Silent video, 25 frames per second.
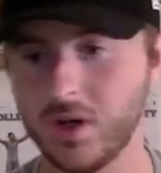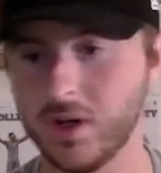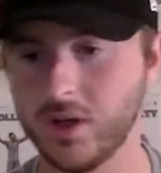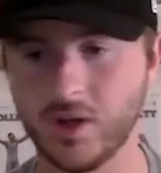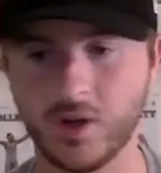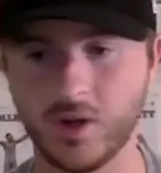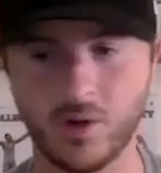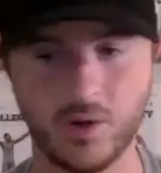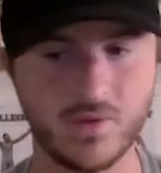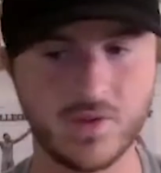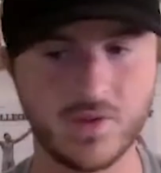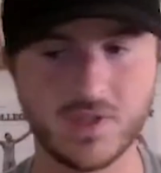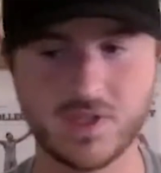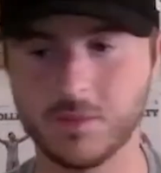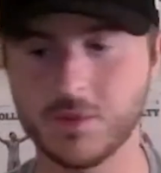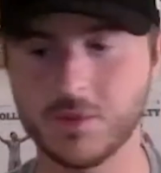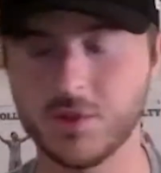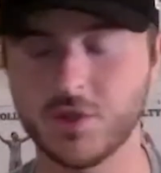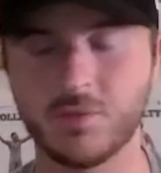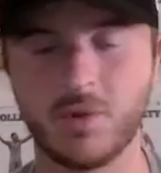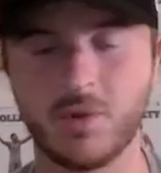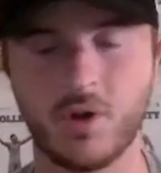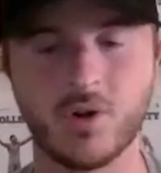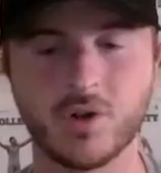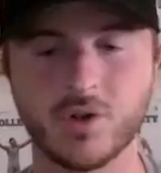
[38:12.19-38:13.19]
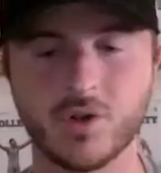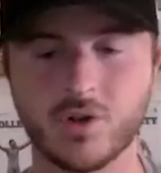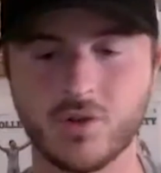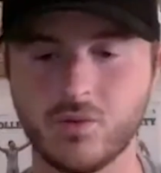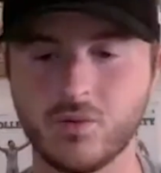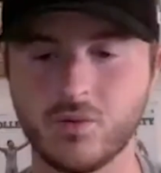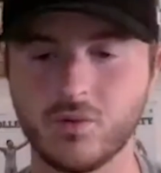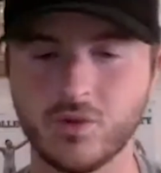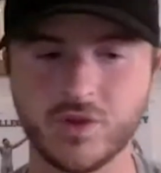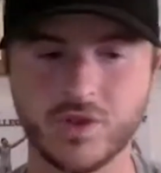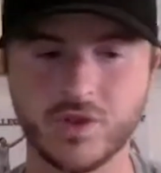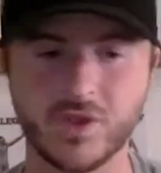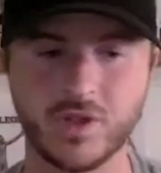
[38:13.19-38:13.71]
even some of the smaller
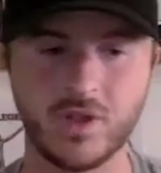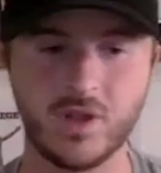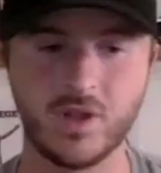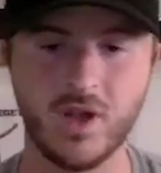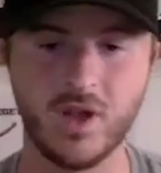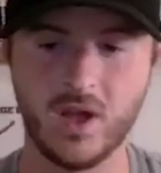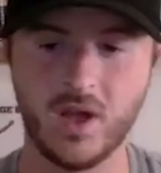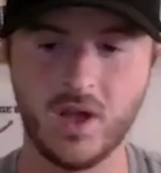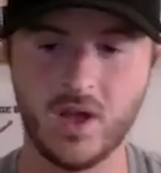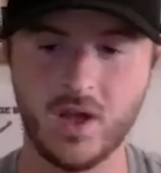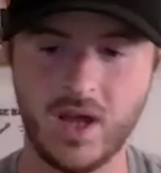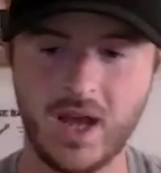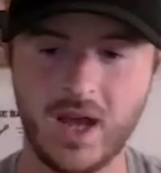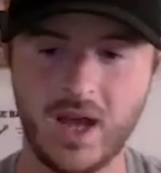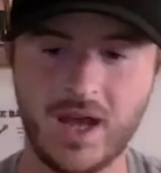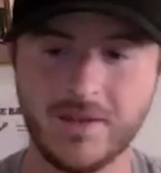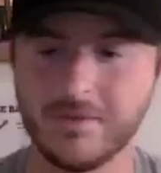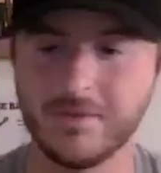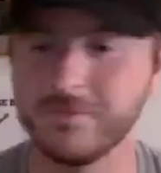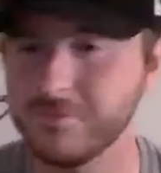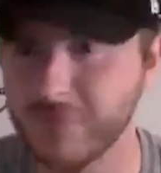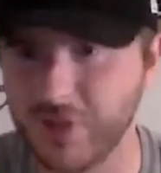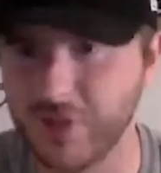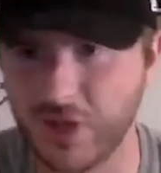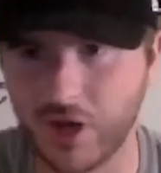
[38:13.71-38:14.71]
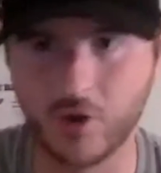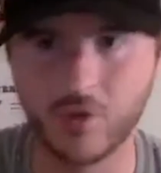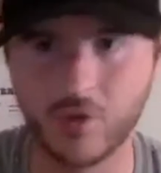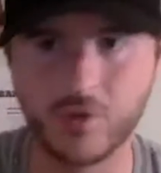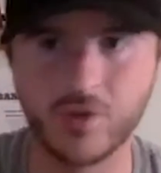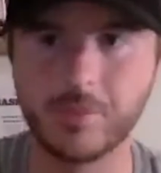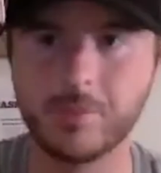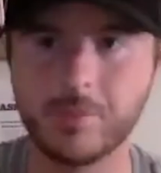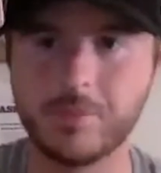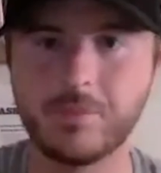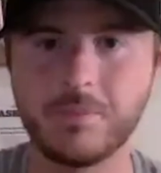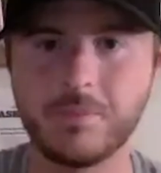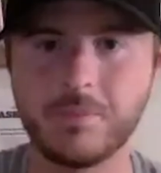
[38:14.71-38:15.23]
schools, and
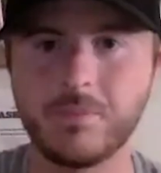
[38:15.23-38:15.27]
the